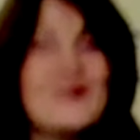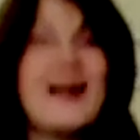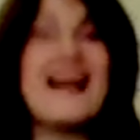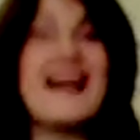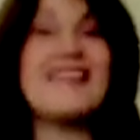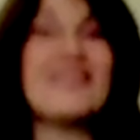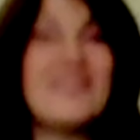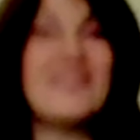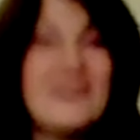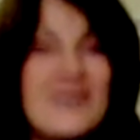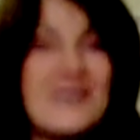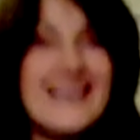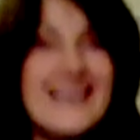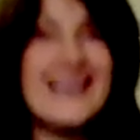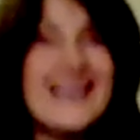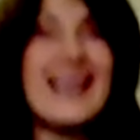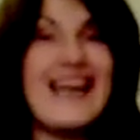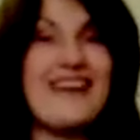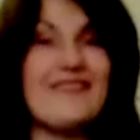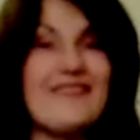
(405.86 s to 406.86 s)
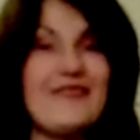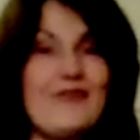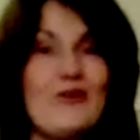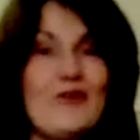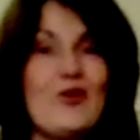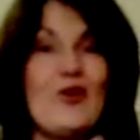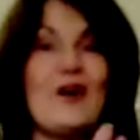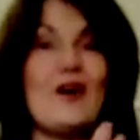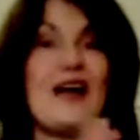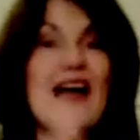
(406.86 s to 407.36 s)
and 3 and
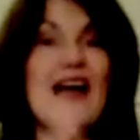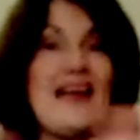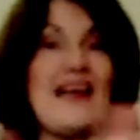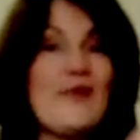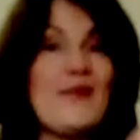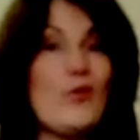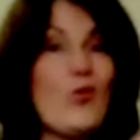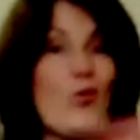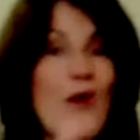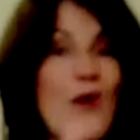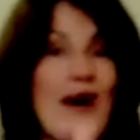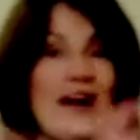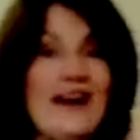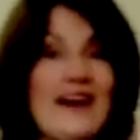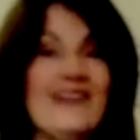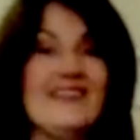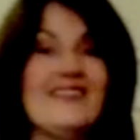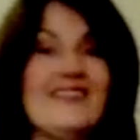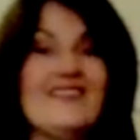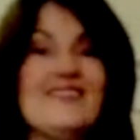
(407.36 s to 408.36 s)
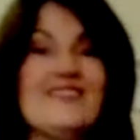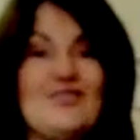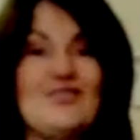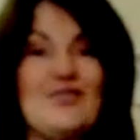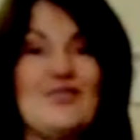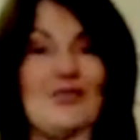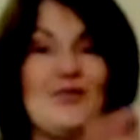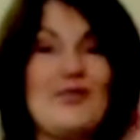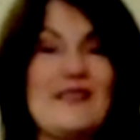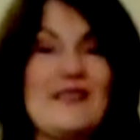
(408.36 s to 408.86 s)
4 and 1,
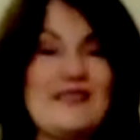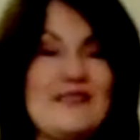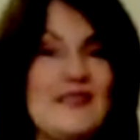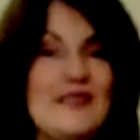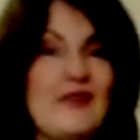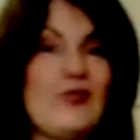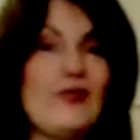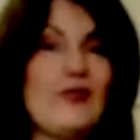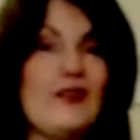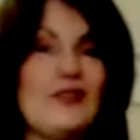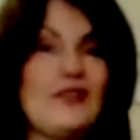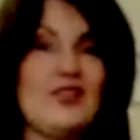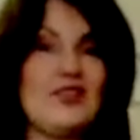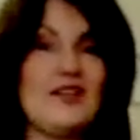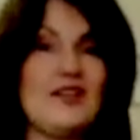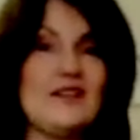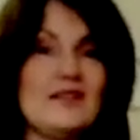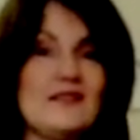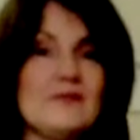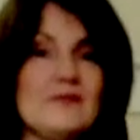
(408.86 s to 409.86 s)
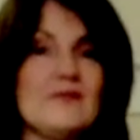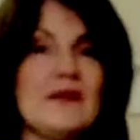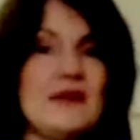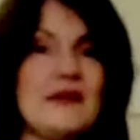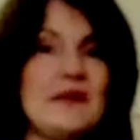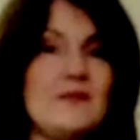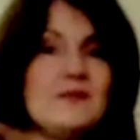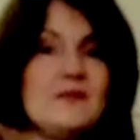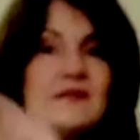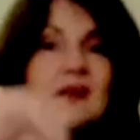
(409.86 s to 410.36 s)
2. These are the crotchets,
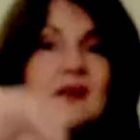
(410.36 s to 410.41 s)
minims.